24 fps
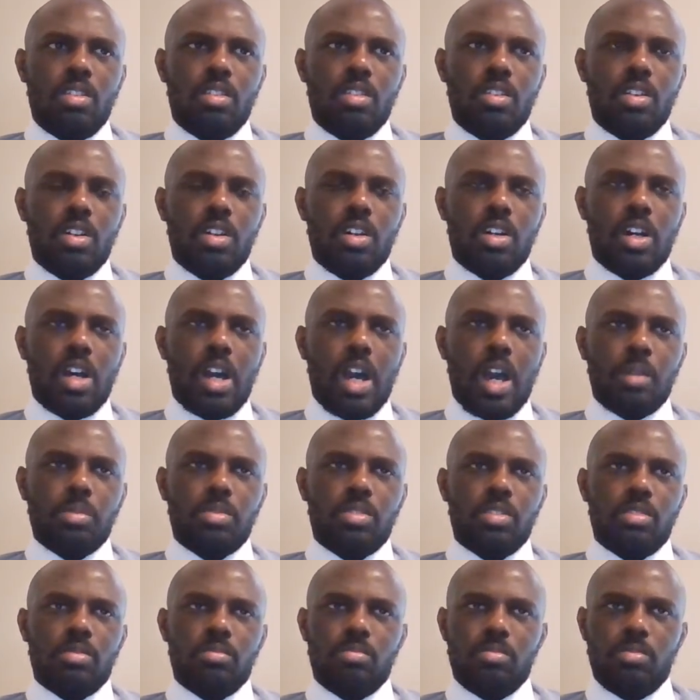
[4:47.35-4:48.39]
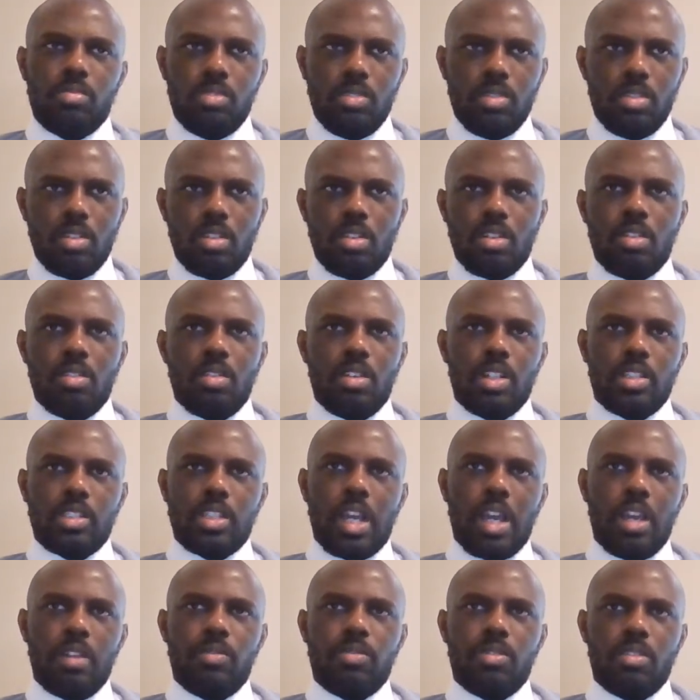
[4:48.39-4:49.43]
option,
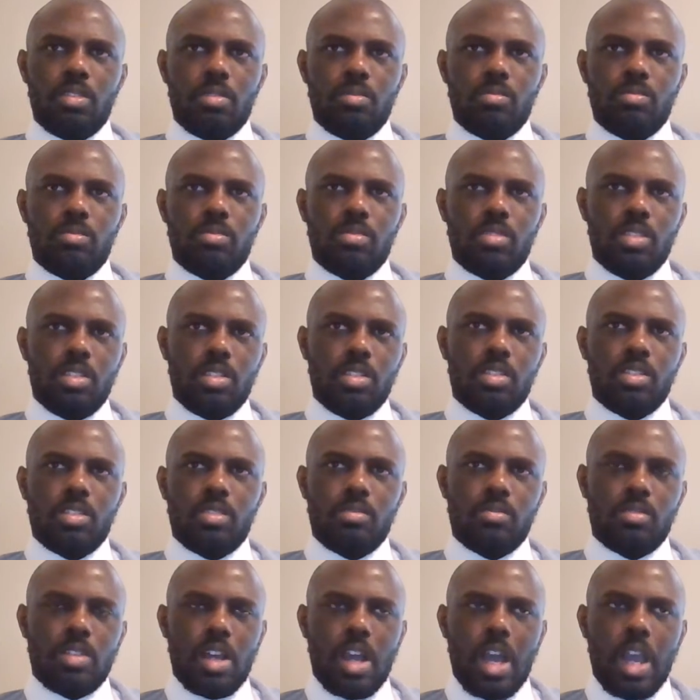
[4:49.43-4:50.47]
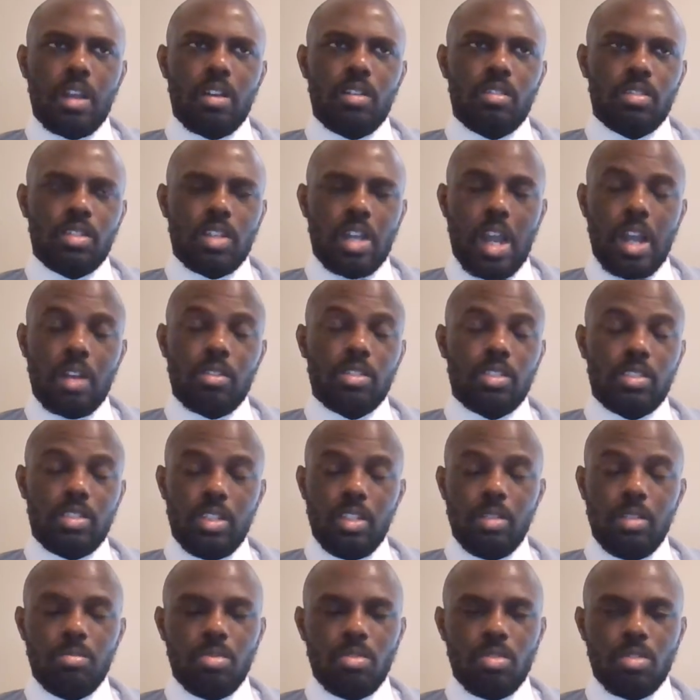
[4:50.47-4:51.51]
aside from the Irish
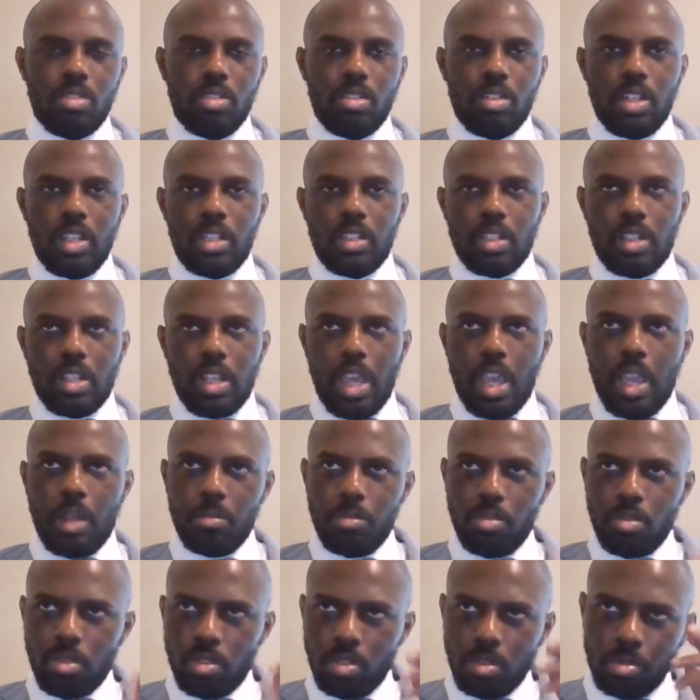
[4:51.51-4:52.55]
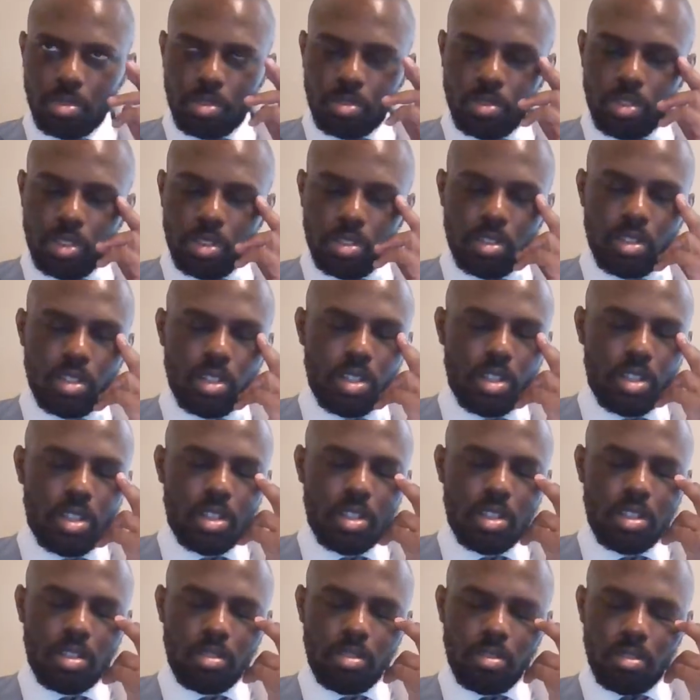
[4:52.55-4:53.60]
Sea border and the land border between
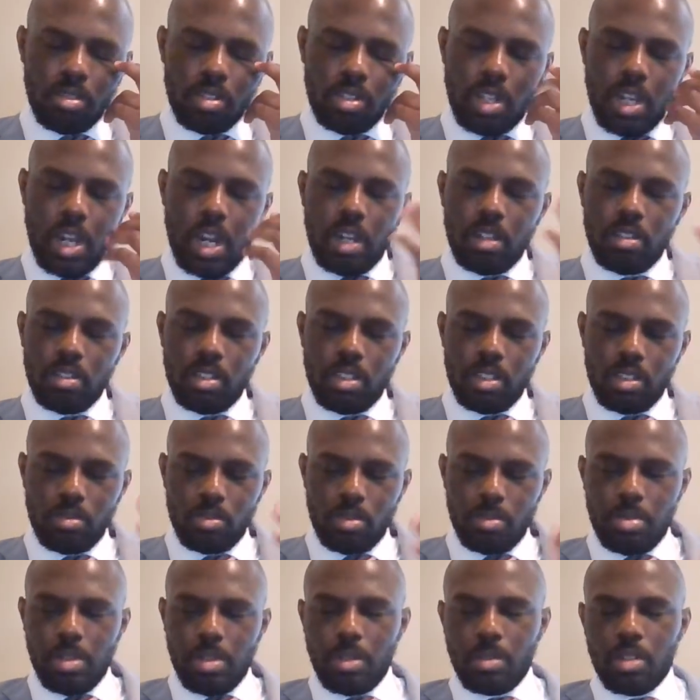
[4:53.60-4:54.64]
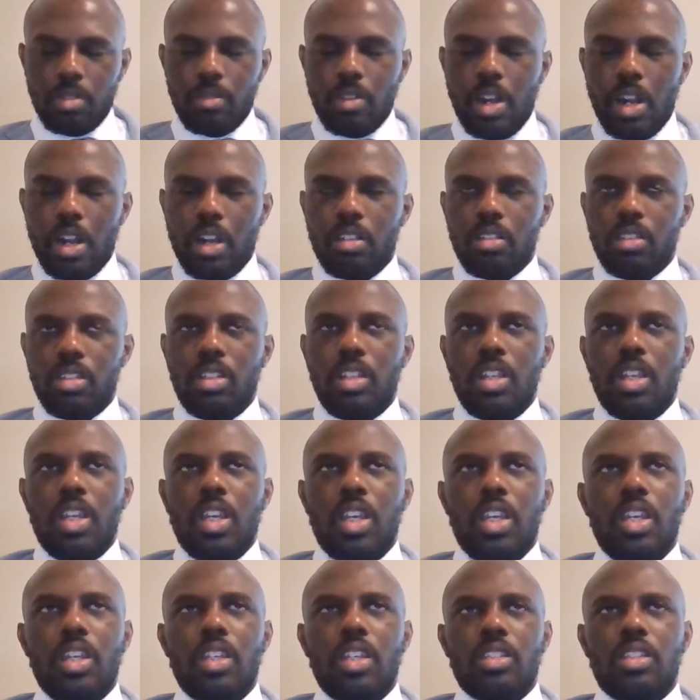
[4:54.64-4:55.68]
Northern Ireland and the Republic of Ireland,
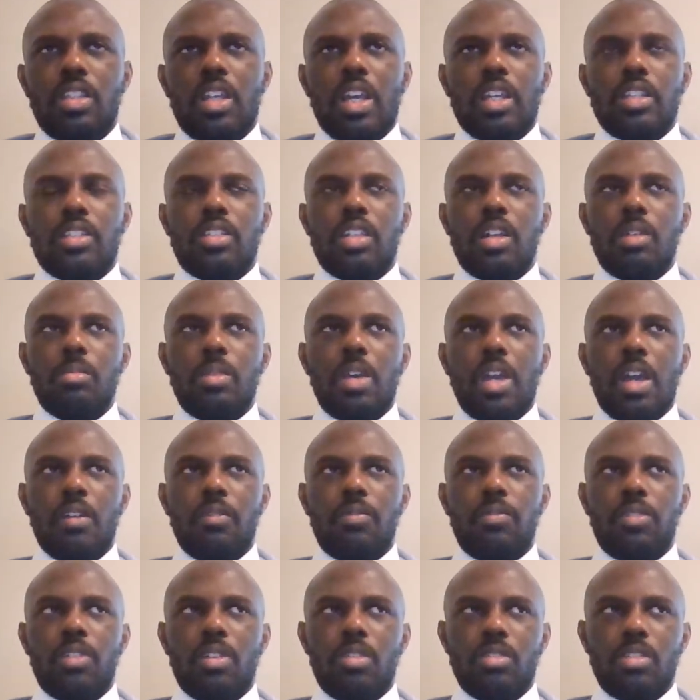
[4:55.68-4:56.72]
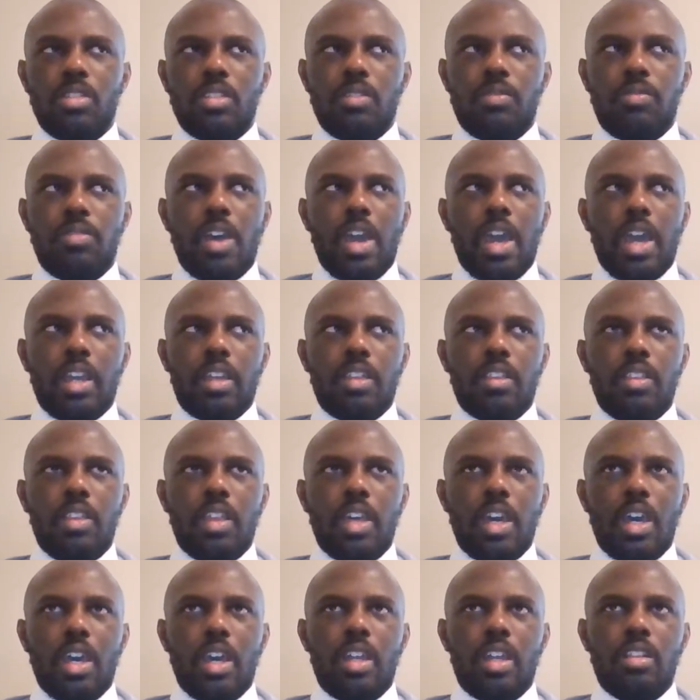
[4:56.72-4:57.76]
is that some have floated the fact
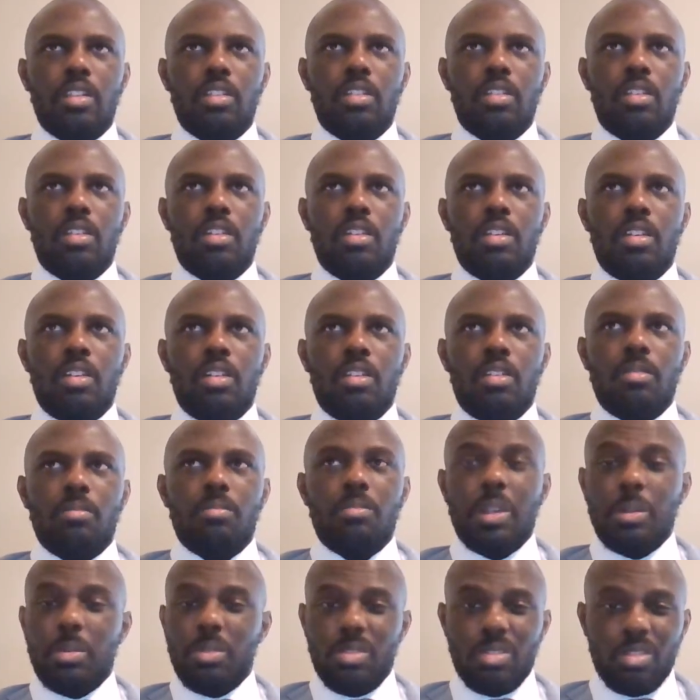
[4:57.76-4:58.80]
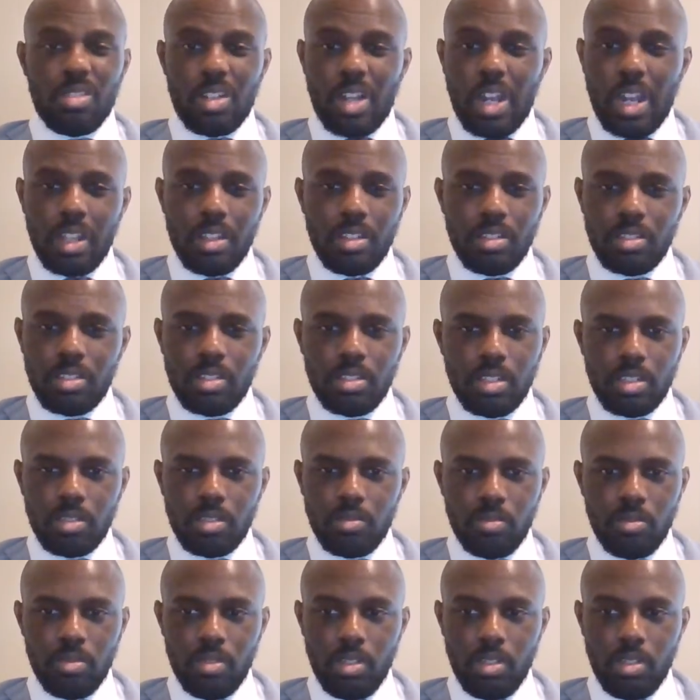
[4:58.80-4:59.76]
that maybe Northern Ireland should just